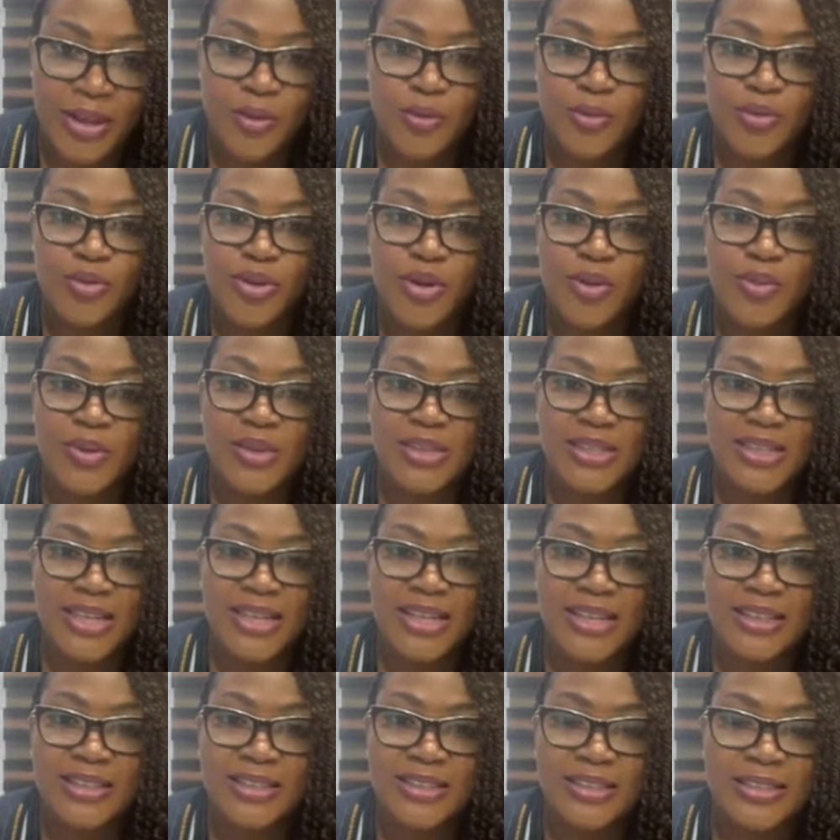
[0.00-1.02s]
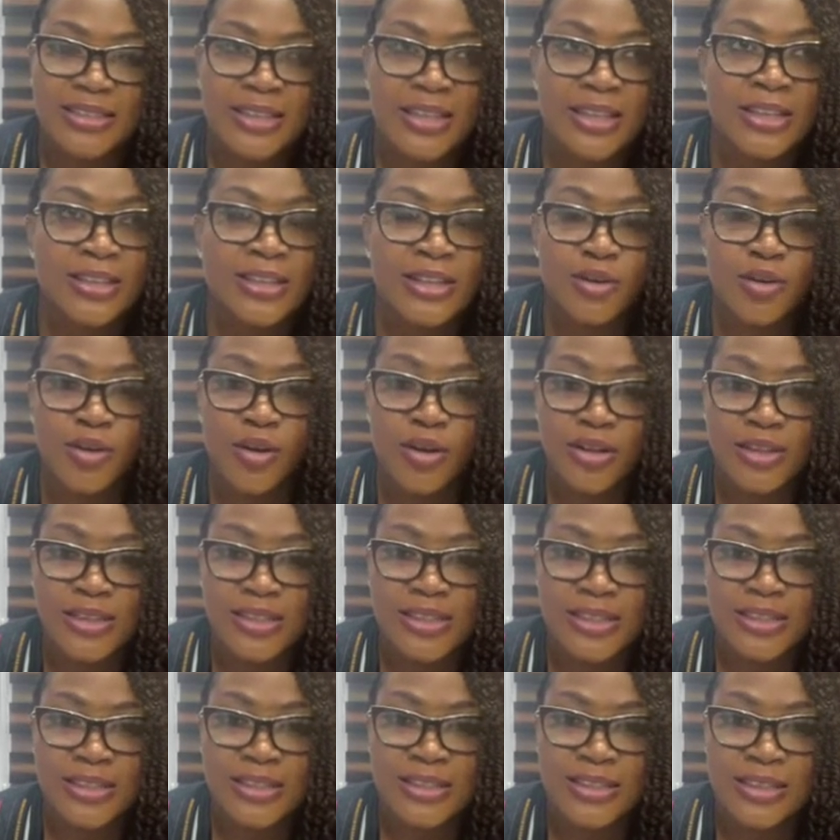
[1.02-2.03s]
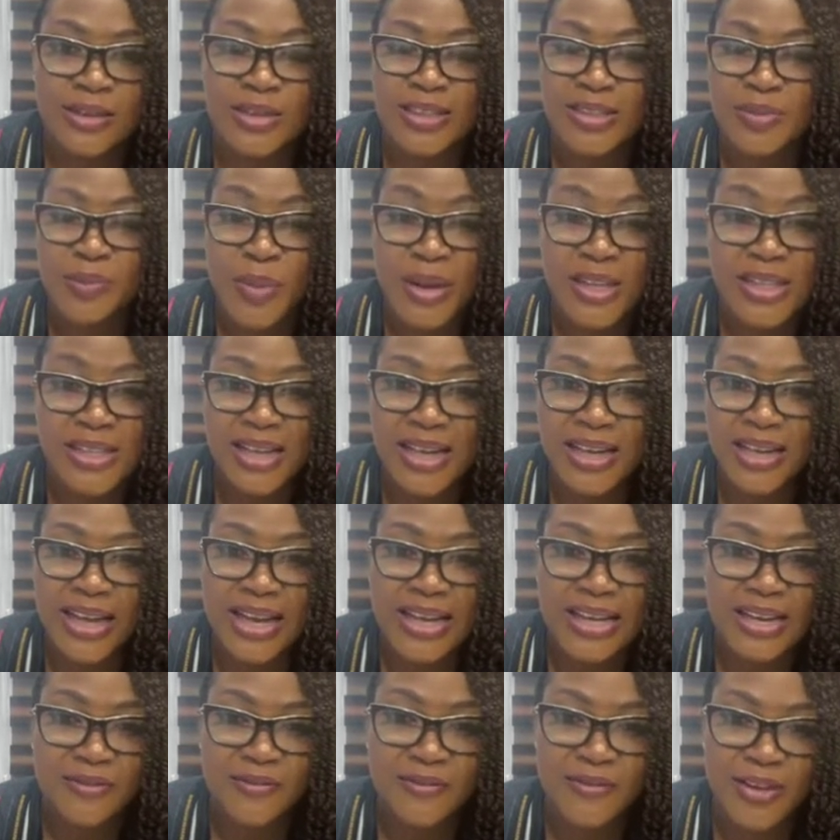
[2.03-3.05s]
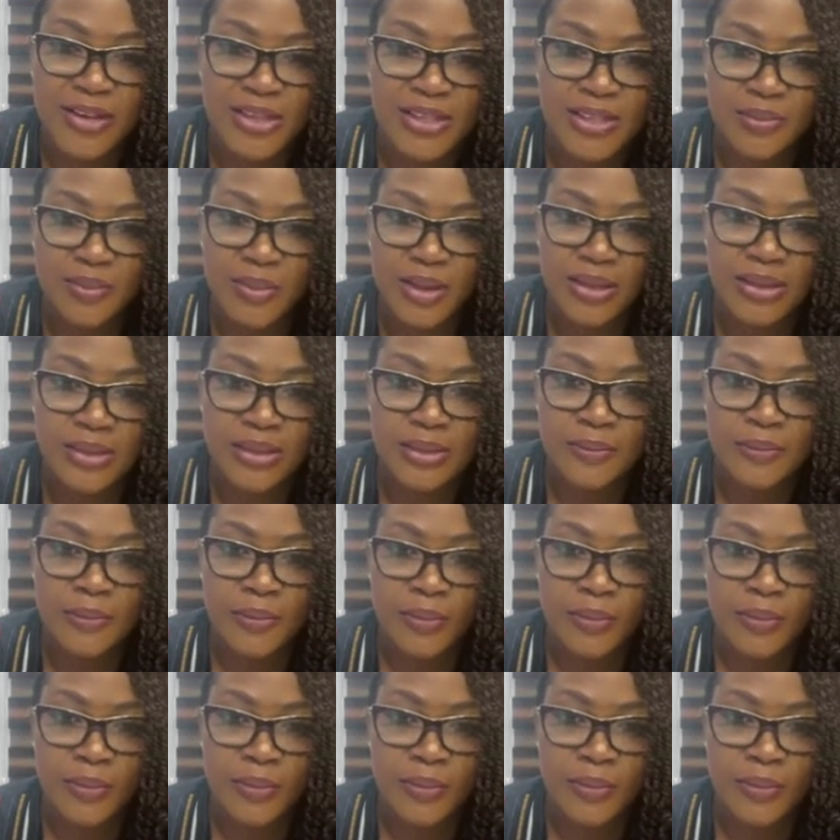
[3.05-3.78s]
would always say that the cost it's practically an investment,